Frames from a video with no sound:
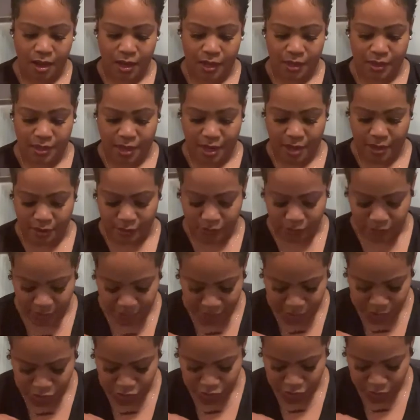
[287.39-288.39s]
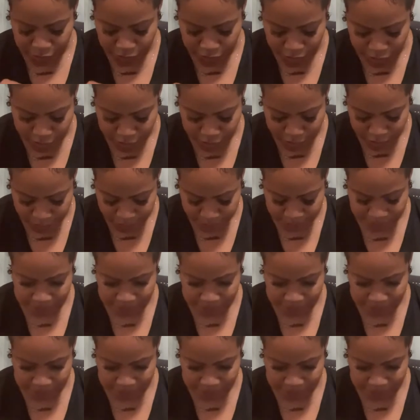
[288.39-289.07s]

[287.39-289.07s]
Now, let me show y'all